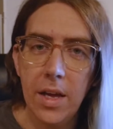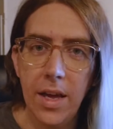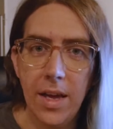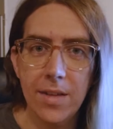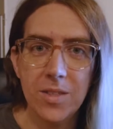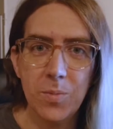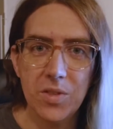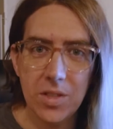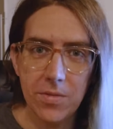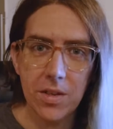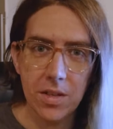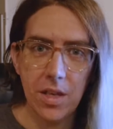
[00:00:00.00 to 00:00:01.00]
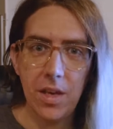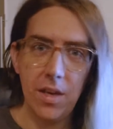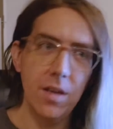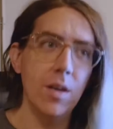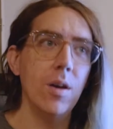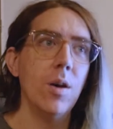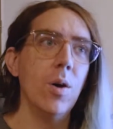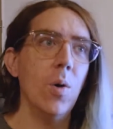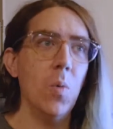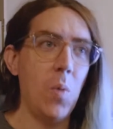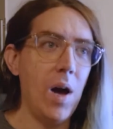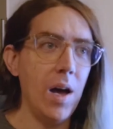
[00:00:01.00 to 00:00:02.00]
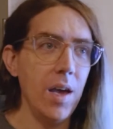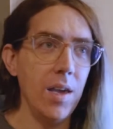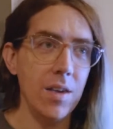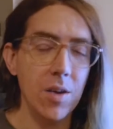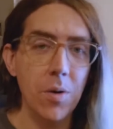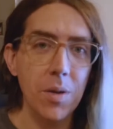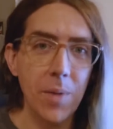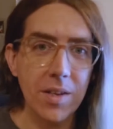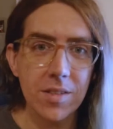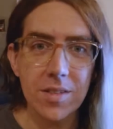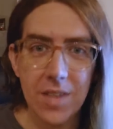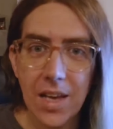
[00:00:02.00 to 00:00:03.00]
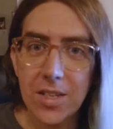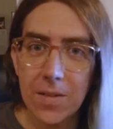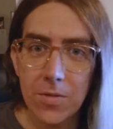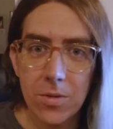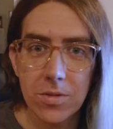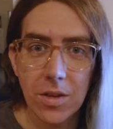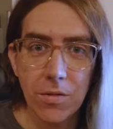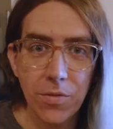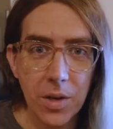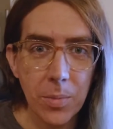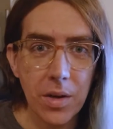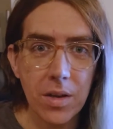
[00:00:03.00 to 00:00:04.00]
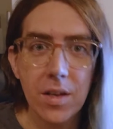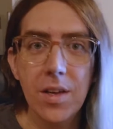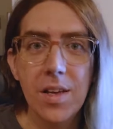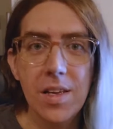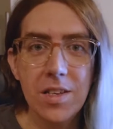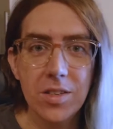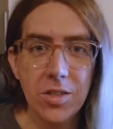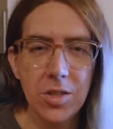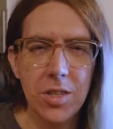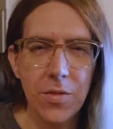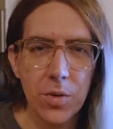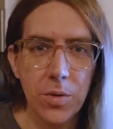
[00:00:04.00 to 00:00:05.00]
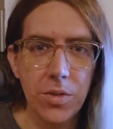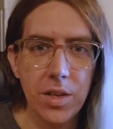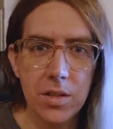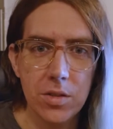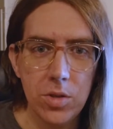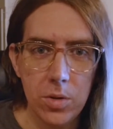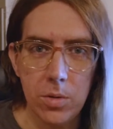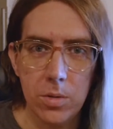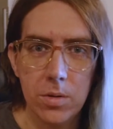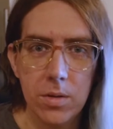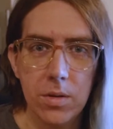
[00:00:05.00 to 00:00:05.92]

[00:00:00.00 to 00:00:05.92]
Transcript: and specifically why going back to Sketch after using Figma is such a difficult thing to do.